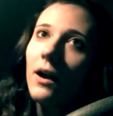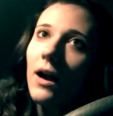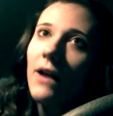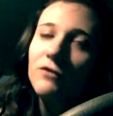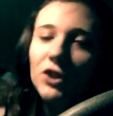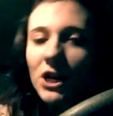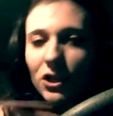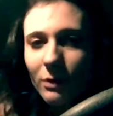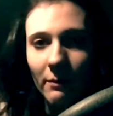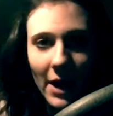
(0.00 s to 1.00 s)
I've
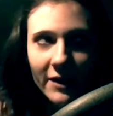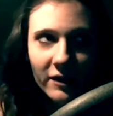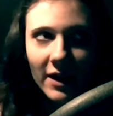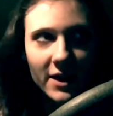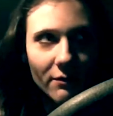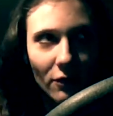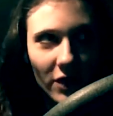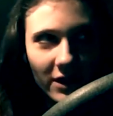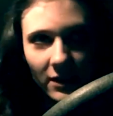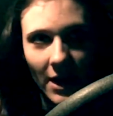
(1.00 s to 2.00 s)
changed my mind on any of the
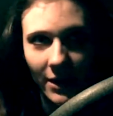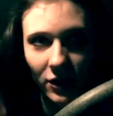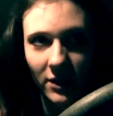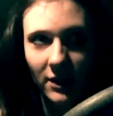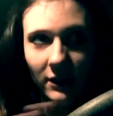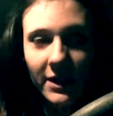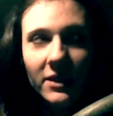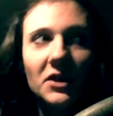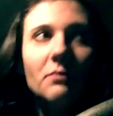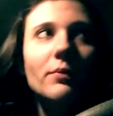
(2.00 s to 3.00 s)
things I just
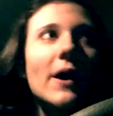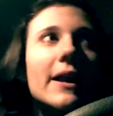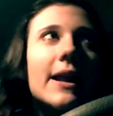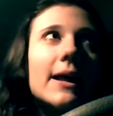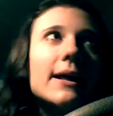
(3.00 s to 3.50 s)
listed, but